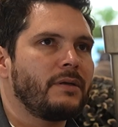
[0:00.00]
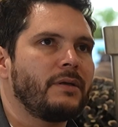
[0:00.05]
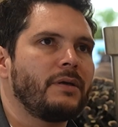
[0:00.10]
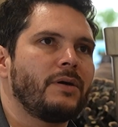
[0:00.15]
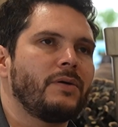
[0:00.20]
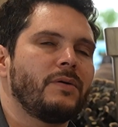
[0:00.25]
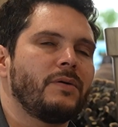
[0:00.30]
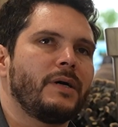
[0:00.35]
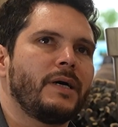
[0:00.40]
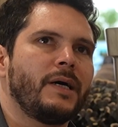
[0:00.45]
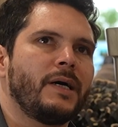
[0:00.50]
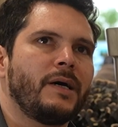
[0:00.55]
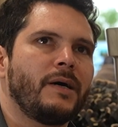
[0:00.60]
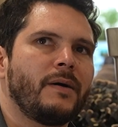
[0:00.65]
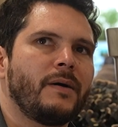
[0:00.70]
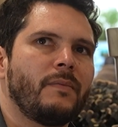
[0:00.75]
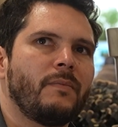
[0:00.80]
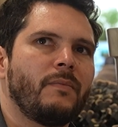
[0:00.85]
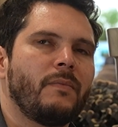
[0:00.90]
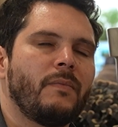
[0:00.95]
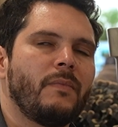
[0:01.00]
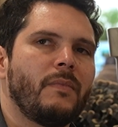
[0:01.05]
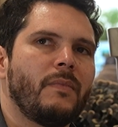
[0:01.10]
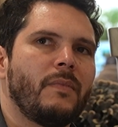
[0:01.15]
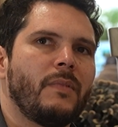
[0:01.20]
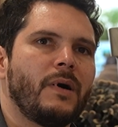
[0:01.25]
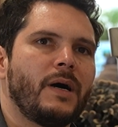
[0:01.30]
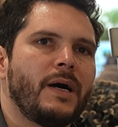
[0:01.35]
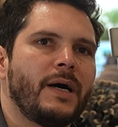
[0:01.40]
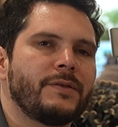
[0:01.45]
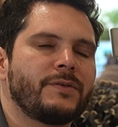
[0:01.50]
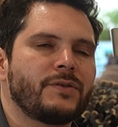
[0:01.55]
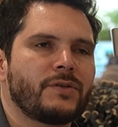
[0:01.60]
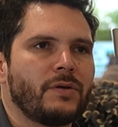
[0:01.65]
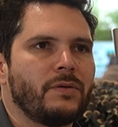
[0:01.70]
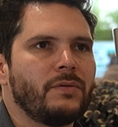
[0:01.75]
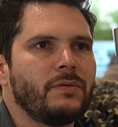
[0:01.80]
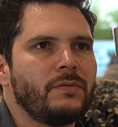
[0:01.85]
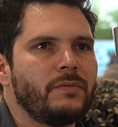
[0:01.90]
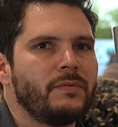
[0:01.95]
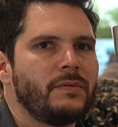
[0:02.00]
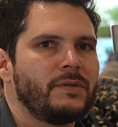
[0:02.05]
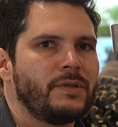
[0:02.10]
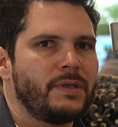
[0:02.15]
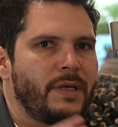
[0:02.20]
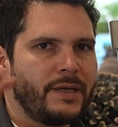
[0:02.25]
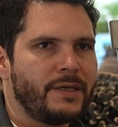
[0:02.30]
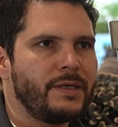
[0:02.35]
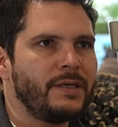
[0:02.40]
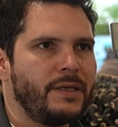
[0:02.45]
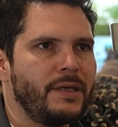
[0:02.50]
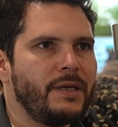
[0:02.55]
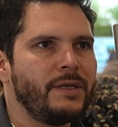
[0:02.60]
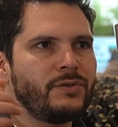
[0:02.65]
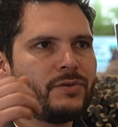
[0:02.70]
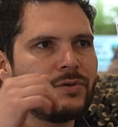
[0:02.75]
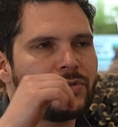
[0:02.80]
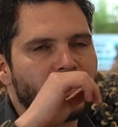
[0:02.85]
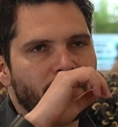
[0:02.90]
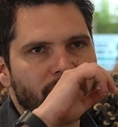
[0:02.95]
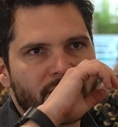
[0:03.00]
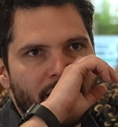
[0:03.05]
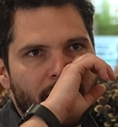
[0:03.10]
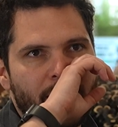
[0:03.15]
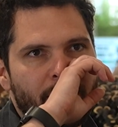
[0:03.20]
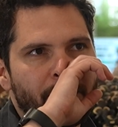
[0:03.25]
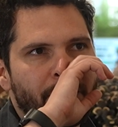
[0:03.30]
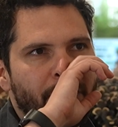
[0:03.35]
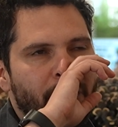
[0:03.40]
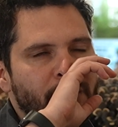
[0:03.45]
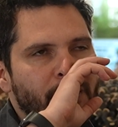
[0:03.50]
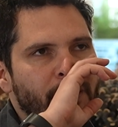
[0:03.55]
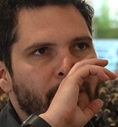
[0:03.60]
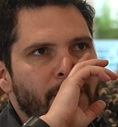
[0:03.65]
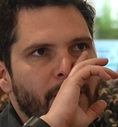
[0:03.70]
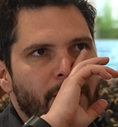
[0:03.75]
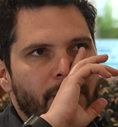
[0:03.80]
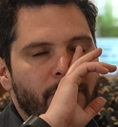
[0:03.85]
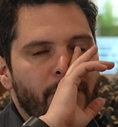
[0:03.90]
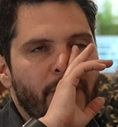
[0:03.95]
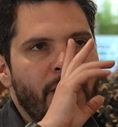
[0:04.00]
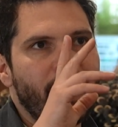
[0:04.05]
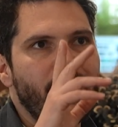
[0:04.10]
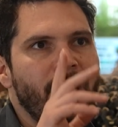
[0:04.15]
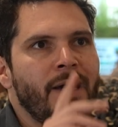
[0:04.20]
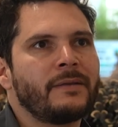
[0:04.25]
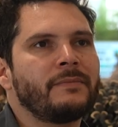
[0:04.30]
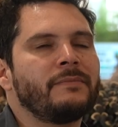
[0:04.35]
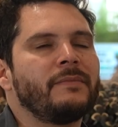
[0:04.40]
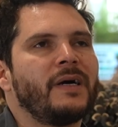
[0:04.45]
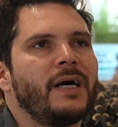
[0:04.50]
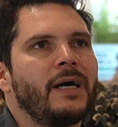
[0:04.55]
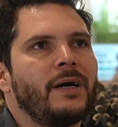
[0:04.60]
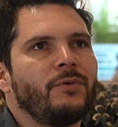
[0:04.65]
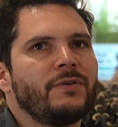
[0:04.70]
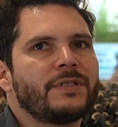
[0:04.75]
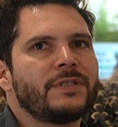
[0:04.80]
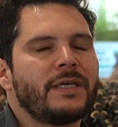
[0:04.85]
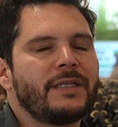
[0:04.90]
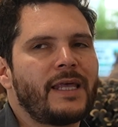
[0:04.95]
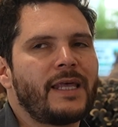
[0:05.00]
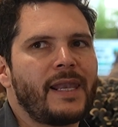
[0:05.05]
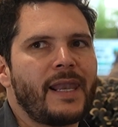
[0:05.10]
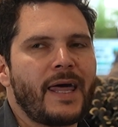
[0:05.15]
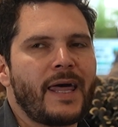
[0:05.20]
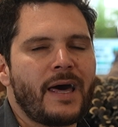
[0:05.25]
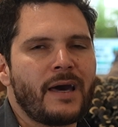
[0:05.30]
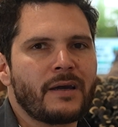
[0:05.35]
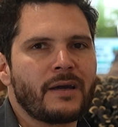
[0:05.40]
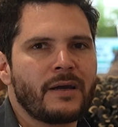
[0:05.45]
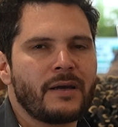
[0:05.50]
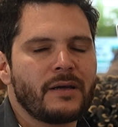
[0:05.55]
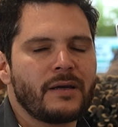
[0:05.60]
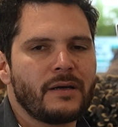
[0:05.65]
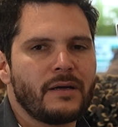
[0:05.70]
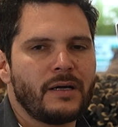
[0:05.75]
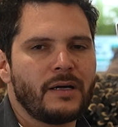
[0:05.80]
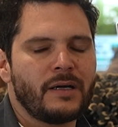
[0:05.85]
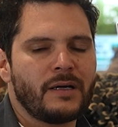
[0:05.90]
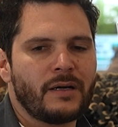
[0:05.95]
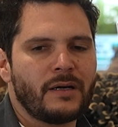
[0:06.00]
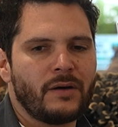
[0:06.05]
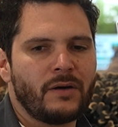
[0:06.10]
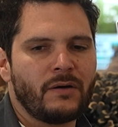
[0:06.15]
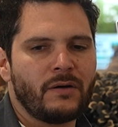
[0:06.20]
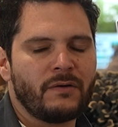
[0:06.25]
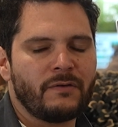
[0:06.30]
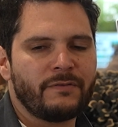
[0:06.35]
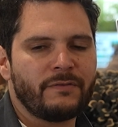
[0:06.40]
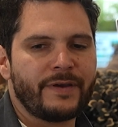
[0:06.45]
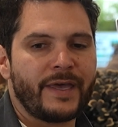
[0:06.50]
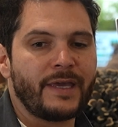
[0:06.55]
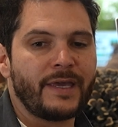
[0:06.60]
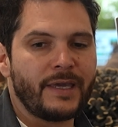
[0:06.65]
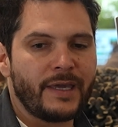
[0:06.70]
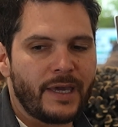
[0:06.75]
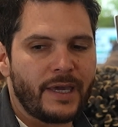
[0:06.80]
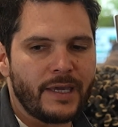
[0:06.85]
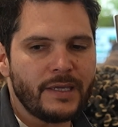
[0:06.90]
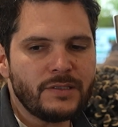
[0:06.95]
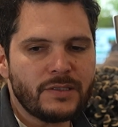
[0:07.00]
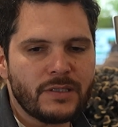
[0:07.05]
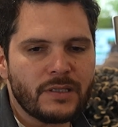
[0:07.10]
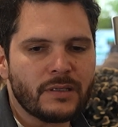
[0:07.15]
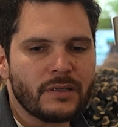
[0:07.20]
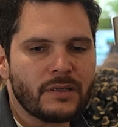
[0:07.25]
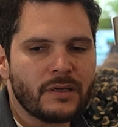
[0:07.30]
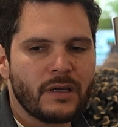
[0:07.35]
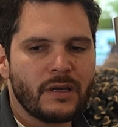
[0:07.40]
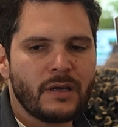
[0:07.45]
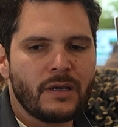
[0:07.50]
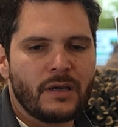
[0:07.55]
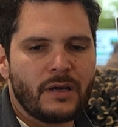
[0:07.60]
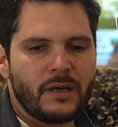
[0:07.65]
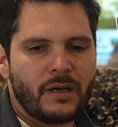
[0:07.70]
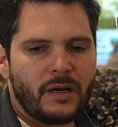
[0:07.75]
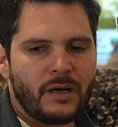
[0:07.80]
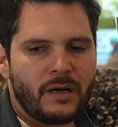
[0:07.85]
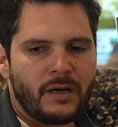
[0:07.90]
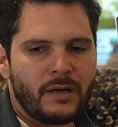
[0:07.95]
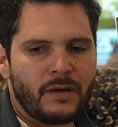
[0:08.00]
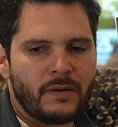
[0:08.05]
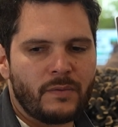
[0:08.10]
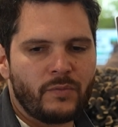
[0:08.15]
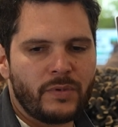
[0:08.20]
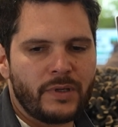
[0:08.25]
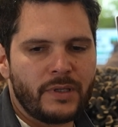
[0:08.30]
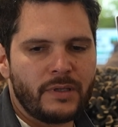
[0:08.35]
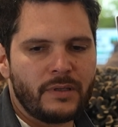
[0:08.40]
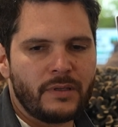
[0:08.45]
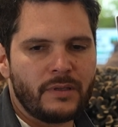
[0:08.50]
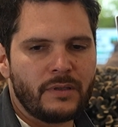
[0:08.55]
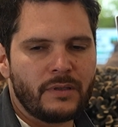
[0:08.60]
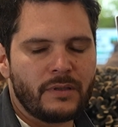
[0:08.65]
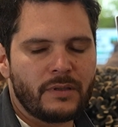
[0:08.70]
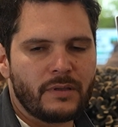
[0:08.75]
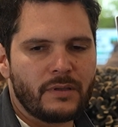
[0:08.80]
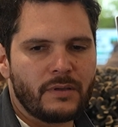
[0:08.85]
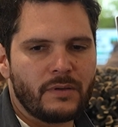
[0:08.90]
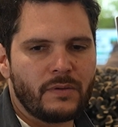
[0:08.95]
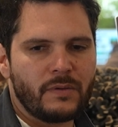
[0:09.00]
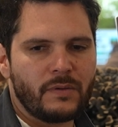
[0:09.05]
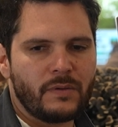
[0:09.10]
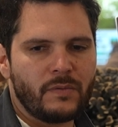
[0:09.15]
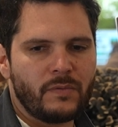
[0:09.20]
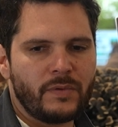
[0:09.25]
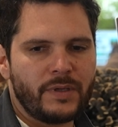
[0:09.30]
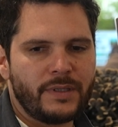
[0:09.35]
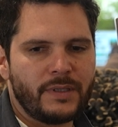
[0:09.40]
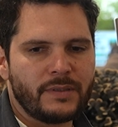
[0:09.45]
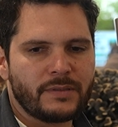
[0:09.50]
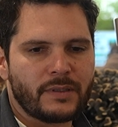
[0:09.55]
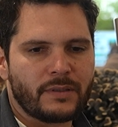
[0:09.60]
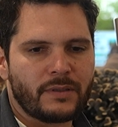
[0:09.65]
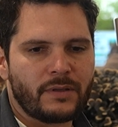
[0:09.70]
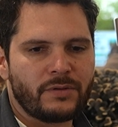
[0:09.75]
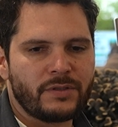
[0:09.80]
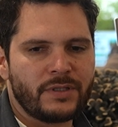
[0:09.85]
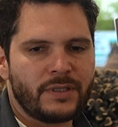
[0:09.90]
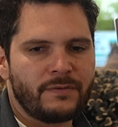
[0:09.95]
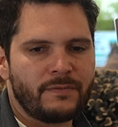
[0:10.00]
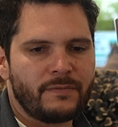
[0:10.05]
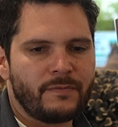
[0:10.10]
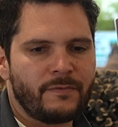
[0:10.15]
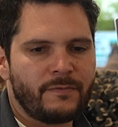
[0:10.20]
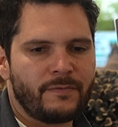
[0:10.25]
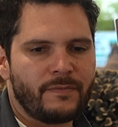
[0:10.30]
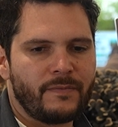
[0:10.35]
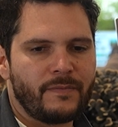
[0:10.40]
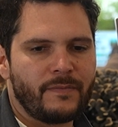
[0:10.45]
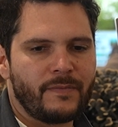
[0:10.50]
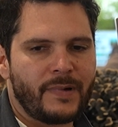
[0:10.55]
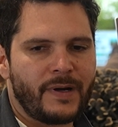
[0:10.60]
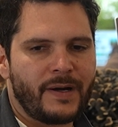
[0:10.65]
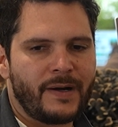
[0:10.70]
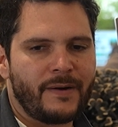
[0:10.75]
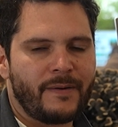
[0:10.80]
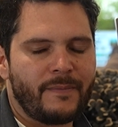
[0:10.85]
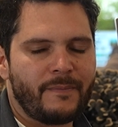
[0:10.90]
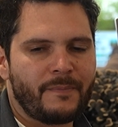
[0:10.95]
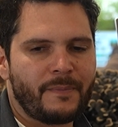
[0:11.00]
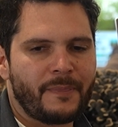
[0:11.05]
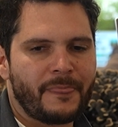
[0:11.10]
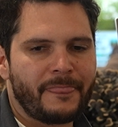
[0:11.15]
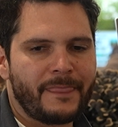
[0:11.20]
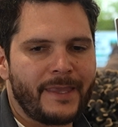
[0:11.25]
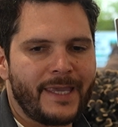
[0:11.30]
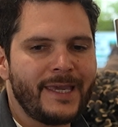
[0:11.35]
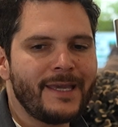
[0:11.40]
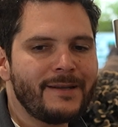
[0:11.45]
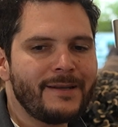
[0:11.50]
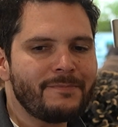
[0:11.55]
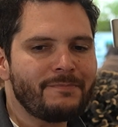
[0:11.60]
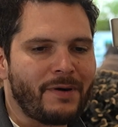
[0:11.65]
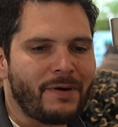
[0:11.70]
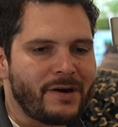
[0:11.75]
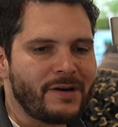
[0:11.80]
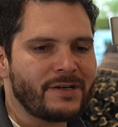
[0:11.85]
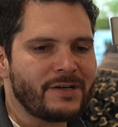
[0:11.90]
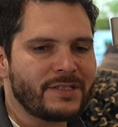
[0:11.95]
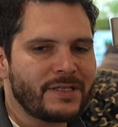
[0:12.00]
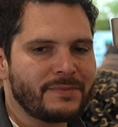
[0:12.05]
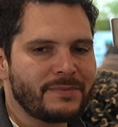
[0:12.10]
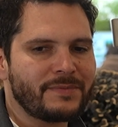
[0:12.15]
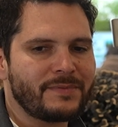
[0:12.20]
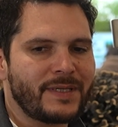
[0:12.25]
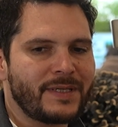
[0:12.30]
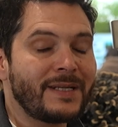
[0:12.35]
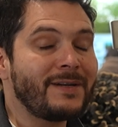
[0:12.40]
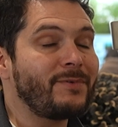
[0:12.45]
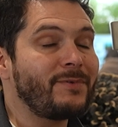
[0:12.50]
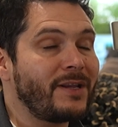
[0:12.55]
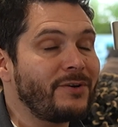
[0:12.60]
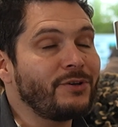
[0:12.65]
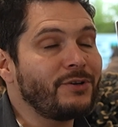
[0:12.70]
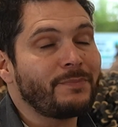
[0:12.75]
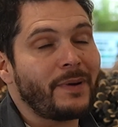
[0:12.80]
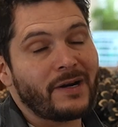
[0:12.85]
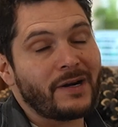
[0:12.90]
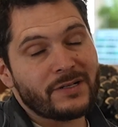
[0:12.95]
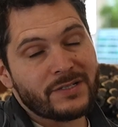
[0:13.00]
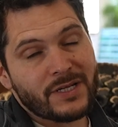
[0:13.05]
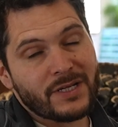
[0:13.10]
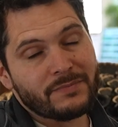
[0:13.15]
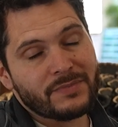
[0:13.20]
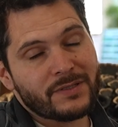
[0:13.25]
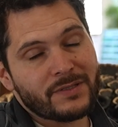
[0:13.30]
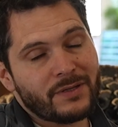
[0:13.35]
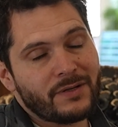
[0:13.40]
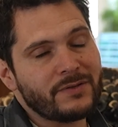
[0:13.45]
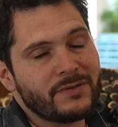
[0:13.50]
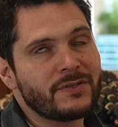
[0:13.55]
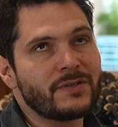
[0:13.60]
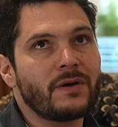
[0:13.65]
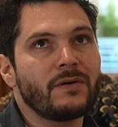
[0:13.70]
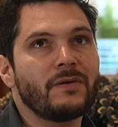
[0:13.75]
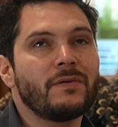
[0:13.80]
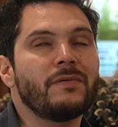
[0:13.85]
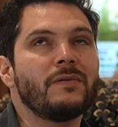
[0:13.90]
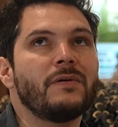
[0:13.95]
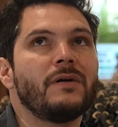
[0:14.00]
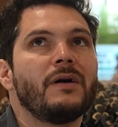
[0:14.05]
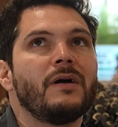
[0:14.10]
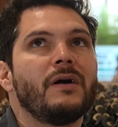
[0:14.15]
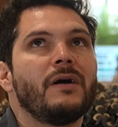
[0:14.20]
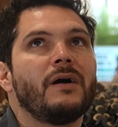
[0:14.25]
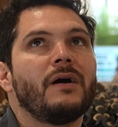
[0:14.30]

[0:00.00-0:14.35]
And so it took some time, but we had, I would say, the lack of engaging with this technology in partnerships, in really good partnerships. So